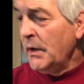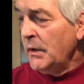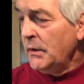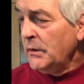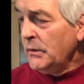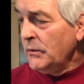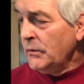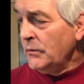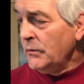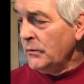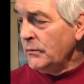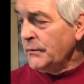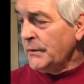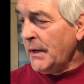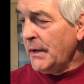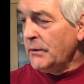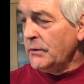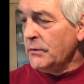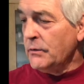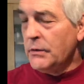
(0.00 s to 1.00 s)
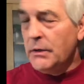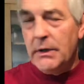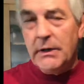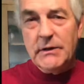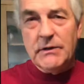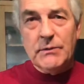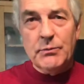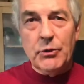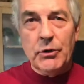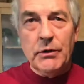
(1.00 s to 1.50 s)
You take your
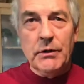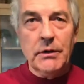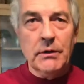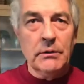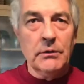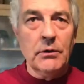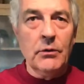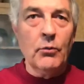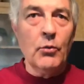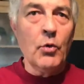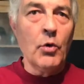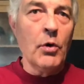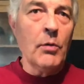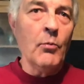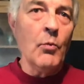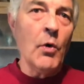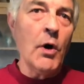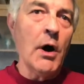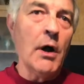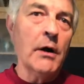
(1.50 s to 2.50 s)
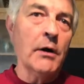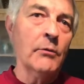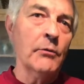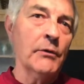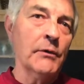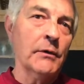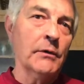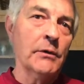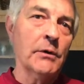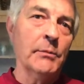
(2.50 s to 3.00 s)
yeast, put it in a little warm water
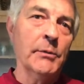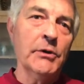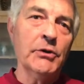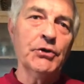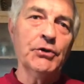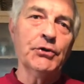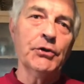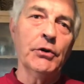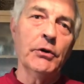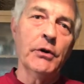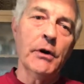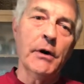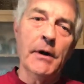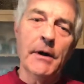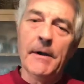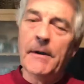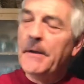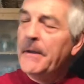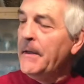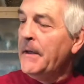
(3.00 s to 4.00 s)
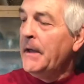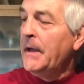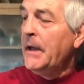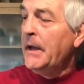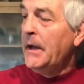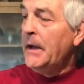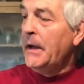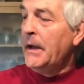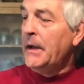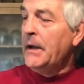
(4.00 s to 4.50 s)
with a little bit of sugar,
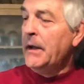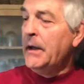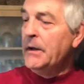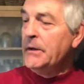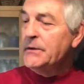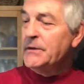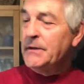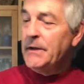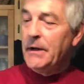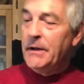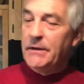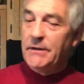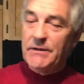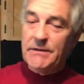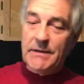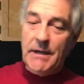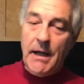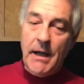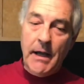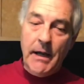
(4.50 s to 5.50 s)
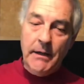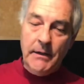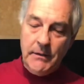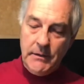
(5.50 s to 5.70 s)
and then set it aside.